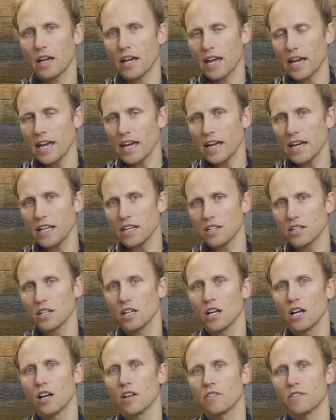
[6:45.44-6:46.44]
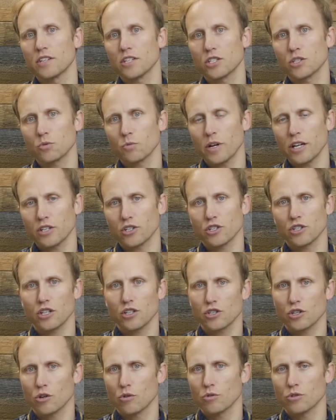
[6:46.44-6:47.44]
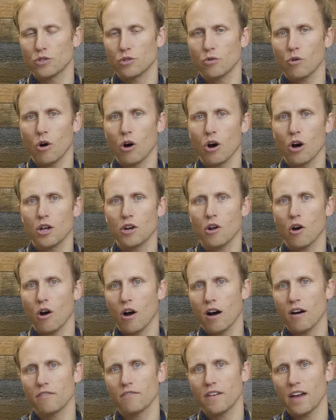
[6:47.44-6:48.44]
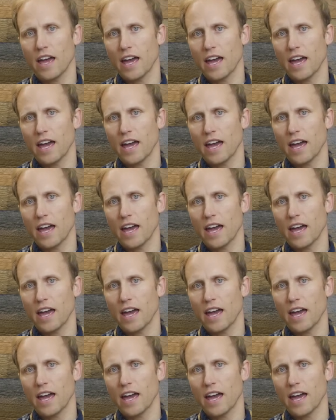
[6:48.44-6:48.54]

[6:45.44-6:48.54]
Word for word: And the switch that shows you on, off,